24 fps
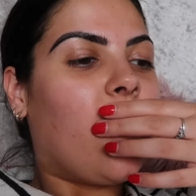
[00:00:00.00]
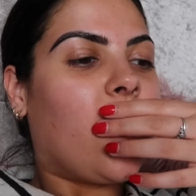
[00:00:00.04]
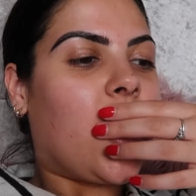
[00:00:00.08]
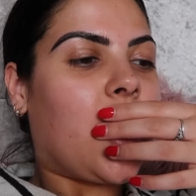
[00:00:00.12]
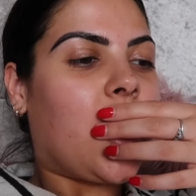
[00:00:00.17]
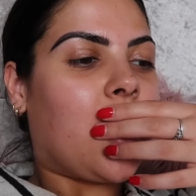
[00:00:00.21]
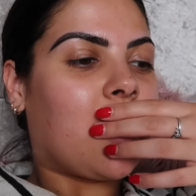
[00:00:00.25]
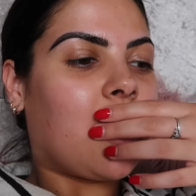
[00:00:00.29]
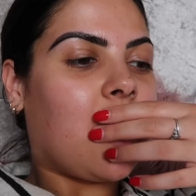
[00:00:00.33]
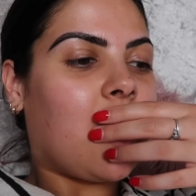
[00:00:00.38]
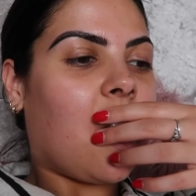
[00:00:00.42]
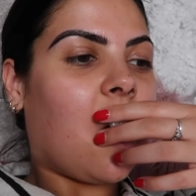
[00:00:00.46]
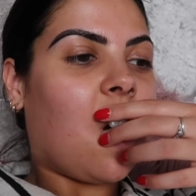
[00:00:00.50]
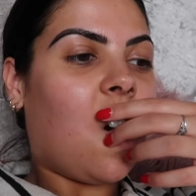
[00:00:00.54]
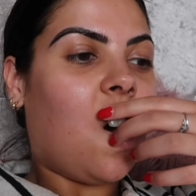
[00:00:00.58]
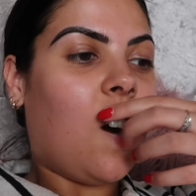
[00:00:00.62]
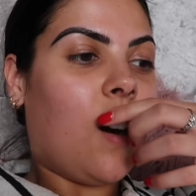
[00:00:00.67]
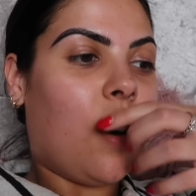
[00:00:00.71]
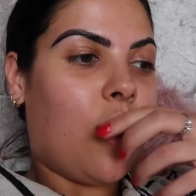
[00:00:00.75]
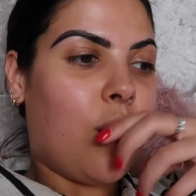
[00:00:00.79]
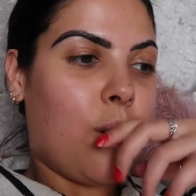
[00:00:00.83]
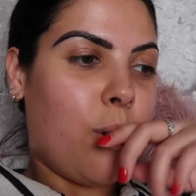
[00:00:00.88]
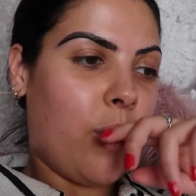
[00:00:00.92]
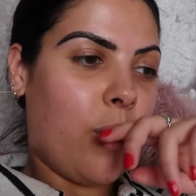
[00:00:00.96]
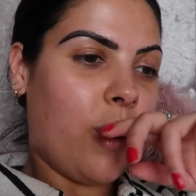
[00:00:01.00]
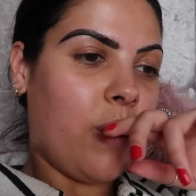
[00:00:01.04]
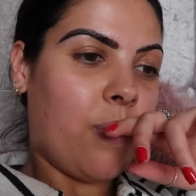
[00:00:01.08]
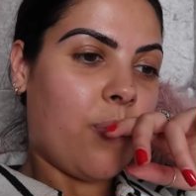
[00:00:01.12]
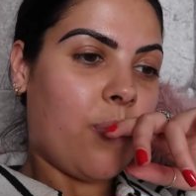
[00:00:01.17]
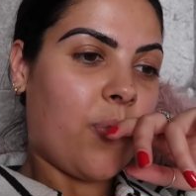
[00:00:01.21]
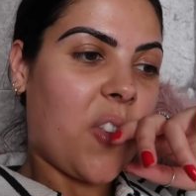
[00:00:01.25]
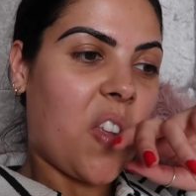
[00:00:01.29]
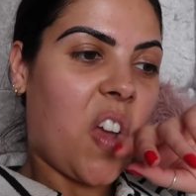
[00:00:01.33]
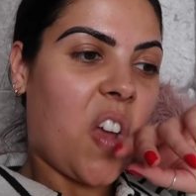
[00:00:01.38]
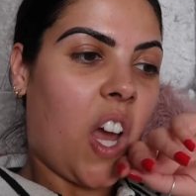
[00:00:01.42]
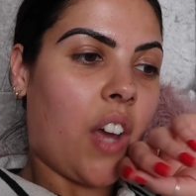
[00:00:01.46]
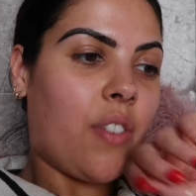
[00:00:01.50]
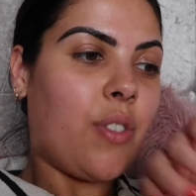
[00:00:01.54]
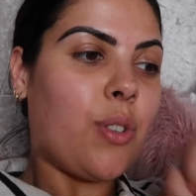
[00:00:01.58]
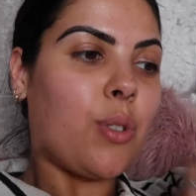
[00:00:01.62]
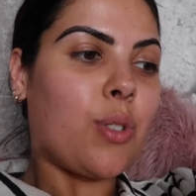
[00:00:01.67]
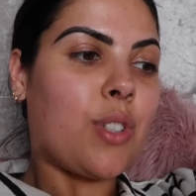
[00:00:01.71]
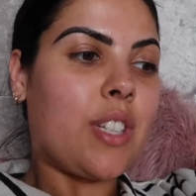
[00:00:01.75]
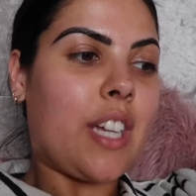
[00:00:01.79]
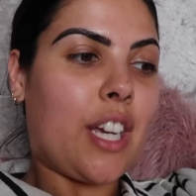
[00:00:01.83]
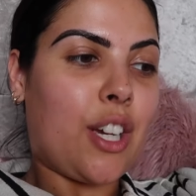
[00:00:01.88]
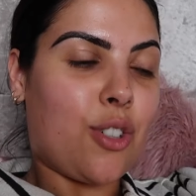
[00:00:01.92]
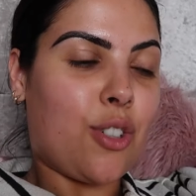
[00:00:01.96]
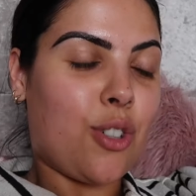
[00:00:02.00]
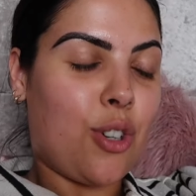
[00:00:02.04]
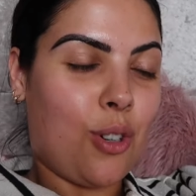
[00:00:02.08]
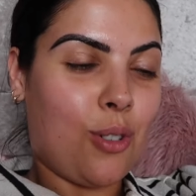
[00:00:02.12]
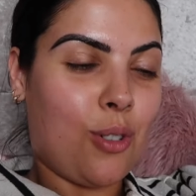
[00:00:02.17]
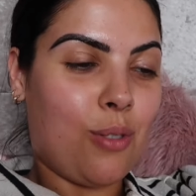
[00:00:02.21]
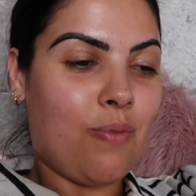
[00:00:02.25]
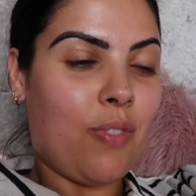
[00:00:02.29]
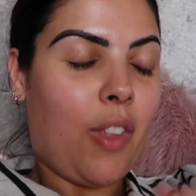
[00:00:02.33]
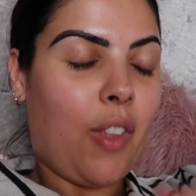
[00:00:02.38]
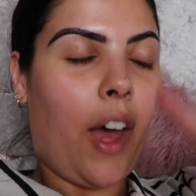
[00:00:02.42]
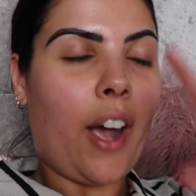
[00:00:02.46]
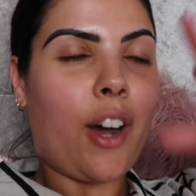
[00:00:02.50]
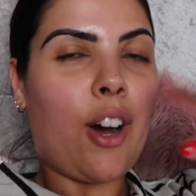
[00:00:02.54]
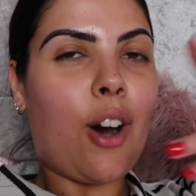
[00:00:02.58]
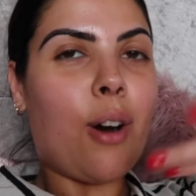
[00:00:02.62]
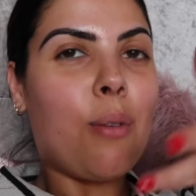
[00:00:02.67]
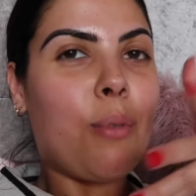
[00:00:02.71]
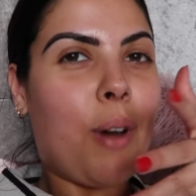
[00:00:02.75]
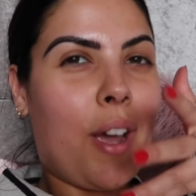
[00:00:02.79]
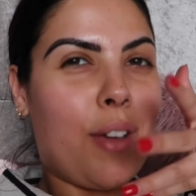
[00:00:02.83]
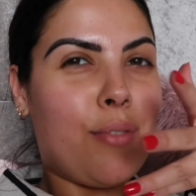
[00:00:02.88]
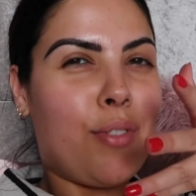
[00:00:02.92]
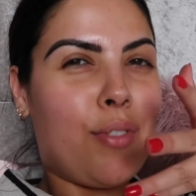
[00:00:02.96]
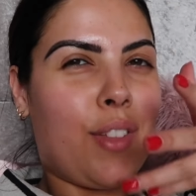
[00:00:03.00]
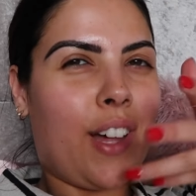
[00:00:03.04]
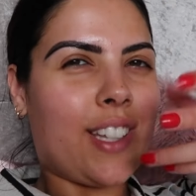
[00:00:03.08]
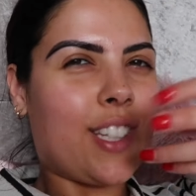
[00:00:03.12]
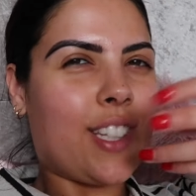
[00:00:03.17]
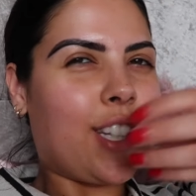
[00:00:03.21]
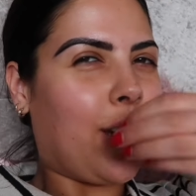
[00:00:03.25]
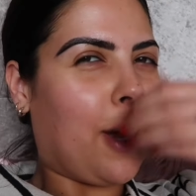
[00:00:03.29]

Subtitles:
And I was like, oh, I feel single, I can't wait for that.